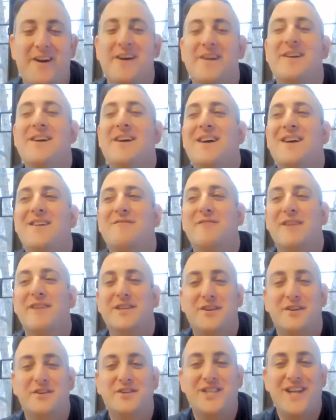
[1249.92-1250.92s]
our
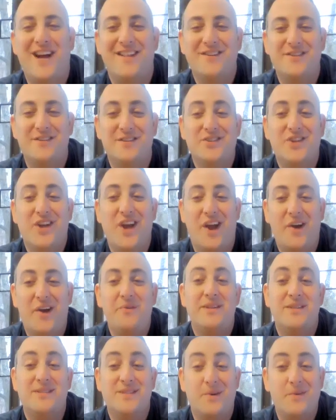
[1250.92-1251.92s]
research dollars go.
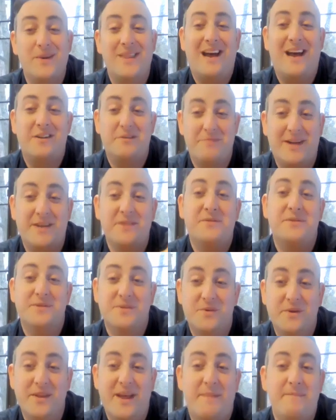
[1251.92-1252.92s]
And so without a medical
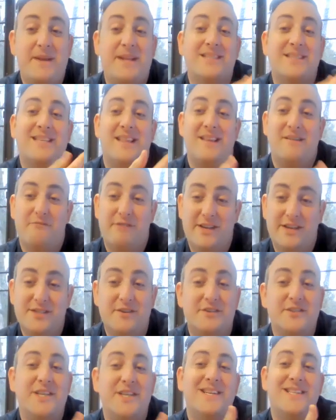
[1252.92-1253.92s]
school, that means that the
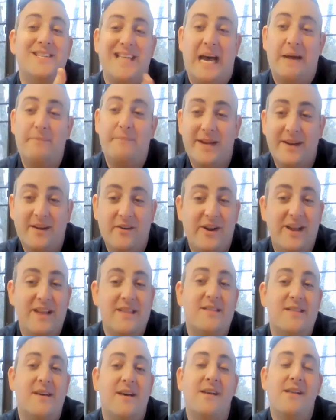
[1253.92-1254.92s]
research that is happening are
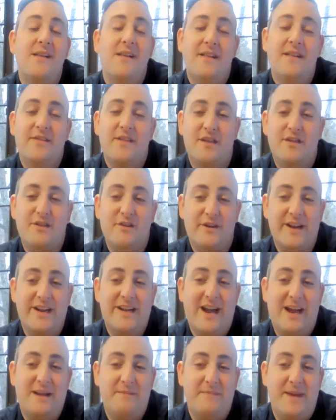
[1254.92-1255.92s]
in the
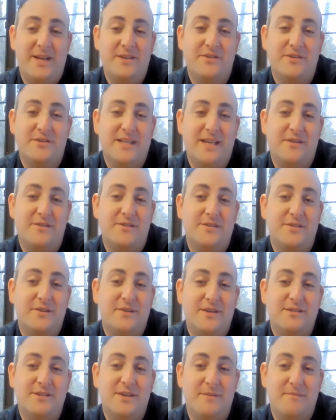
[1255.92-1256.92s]
39 majors that our
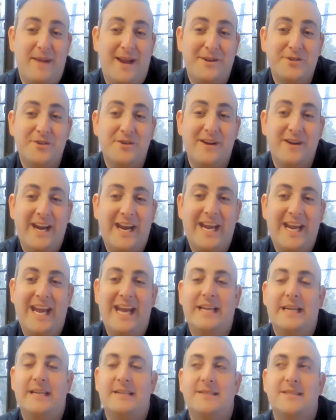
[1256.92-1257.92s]
students are majoring
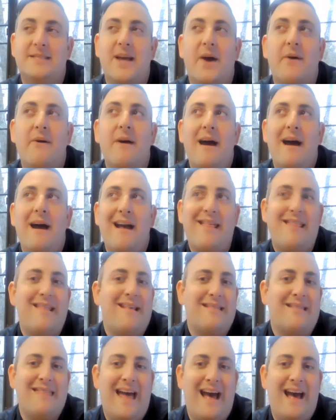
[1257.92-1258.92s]
in. And so I
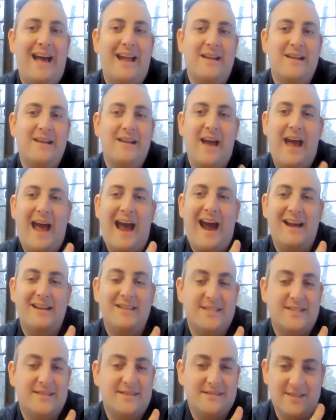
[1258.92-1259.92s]
think that
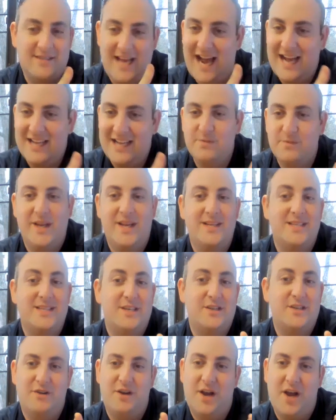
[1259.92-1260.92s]
as we
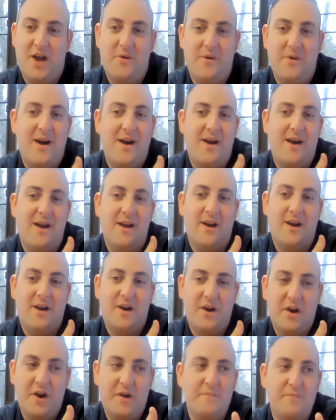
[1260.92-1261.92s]
continue to
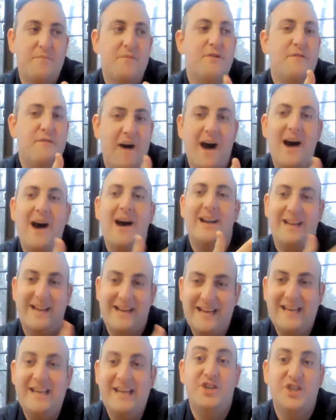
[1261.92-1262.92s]
move on, and
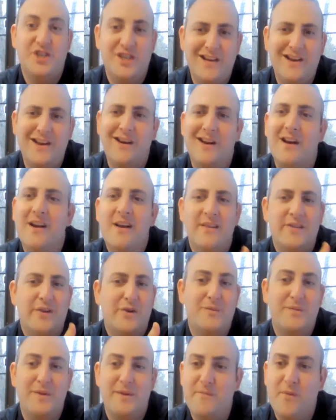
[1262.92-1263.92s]
each year there
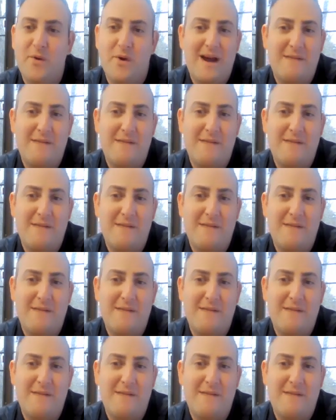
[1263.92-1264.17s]
will be more